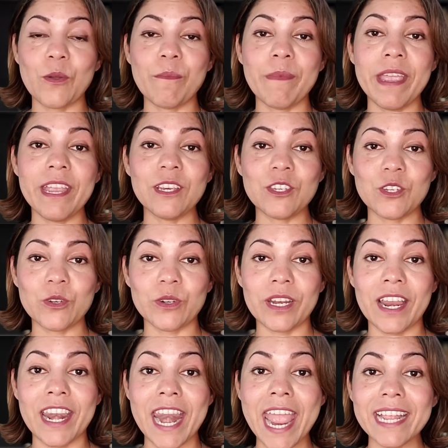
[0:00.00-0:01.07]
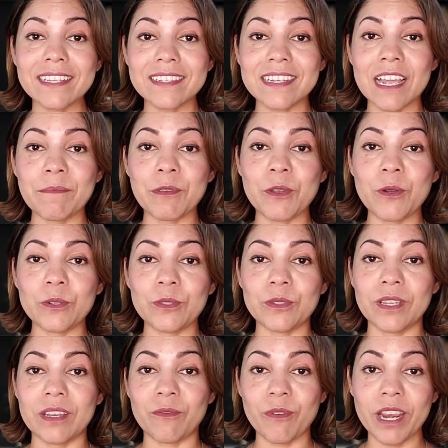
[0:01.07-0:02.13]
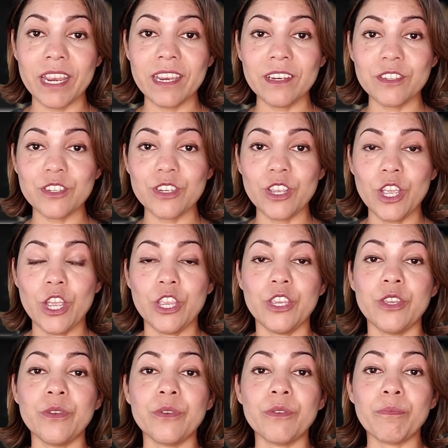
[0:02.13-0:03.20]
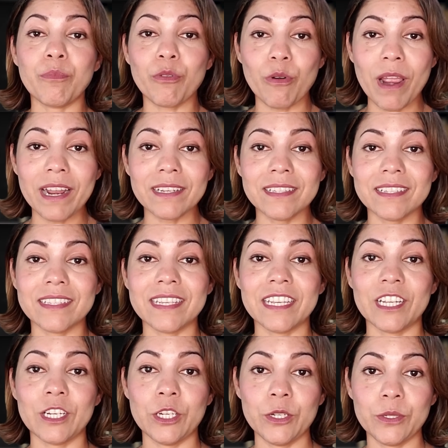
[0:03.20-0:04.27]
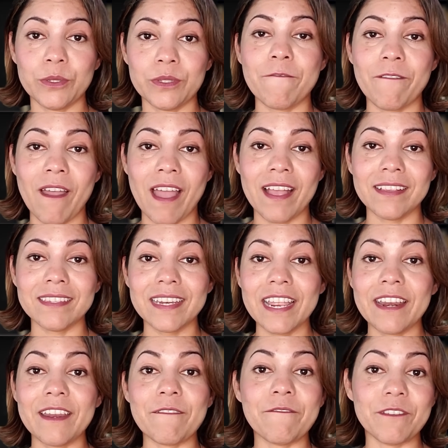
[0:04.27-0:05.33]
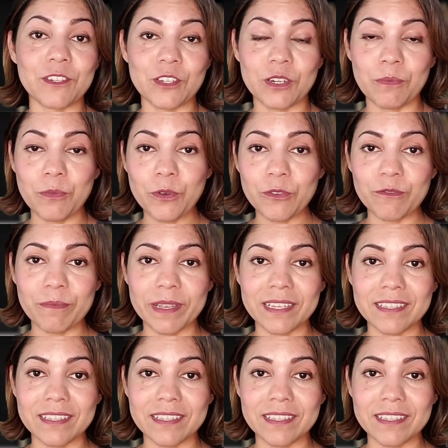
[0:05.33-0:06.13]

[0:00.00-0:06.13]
make sure that next time you go to the range, your practice includes fast and efficient movement.